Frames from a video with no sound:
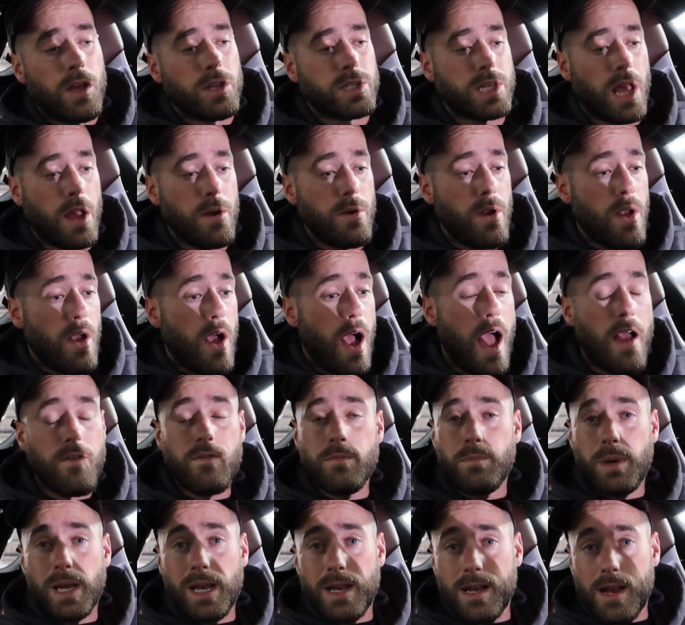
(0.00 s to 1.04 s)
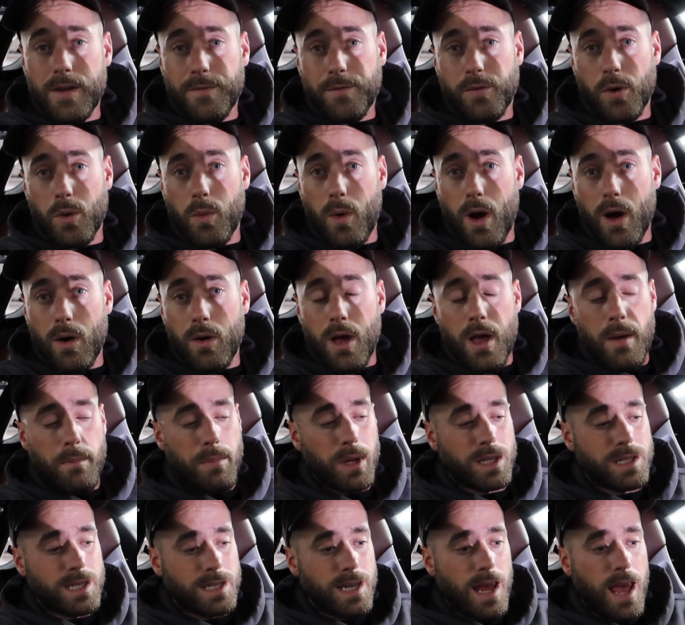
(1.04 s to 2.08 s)
So I haven't been in it for a while,
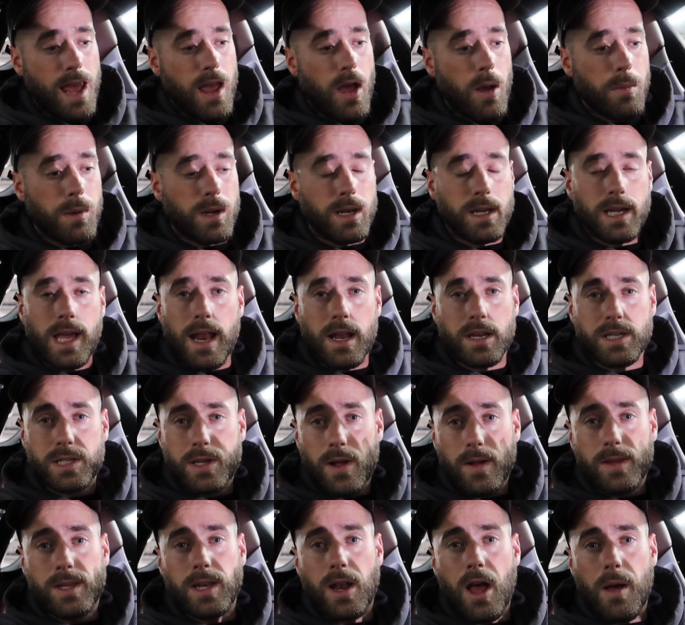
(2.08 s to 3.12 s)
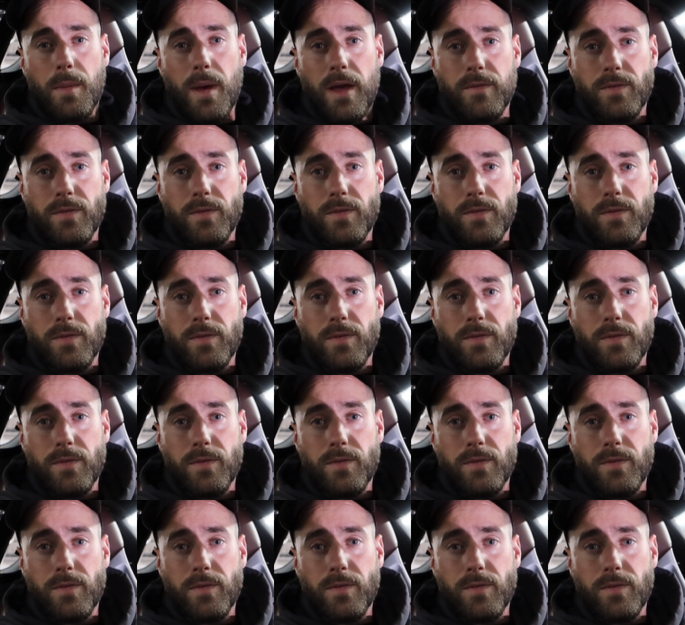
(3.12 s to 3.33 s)
but today I'm going to get her started up.